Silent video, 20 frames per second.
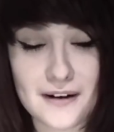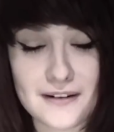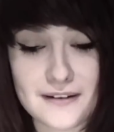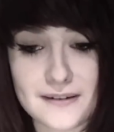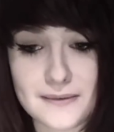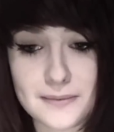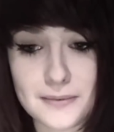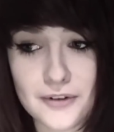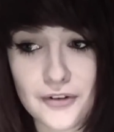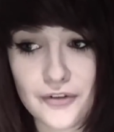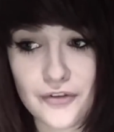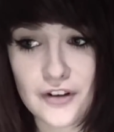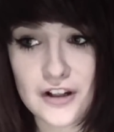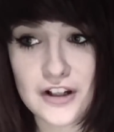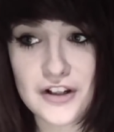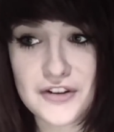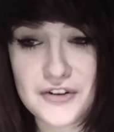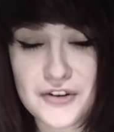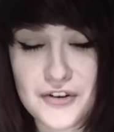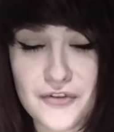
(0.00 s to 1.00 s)
I just want to
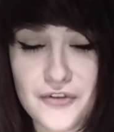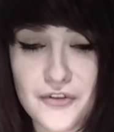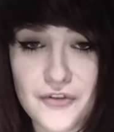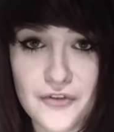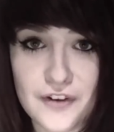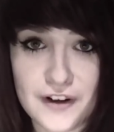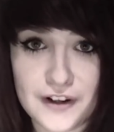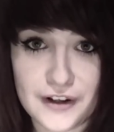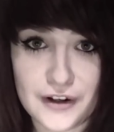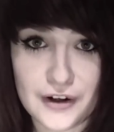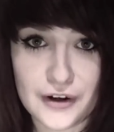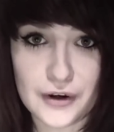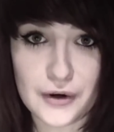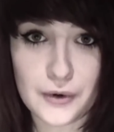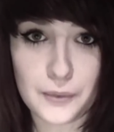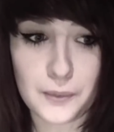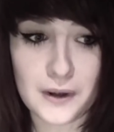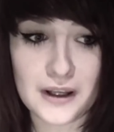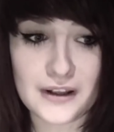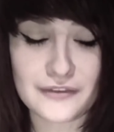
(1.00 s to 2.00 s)
finish off the
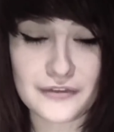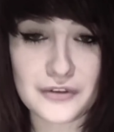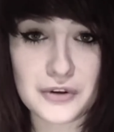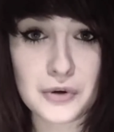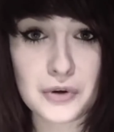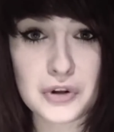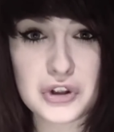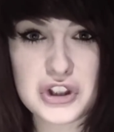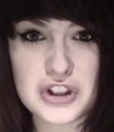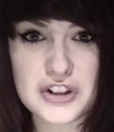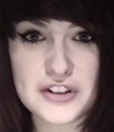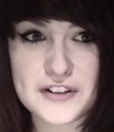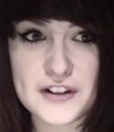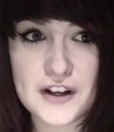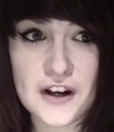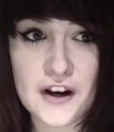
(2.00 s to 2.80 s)
video with not just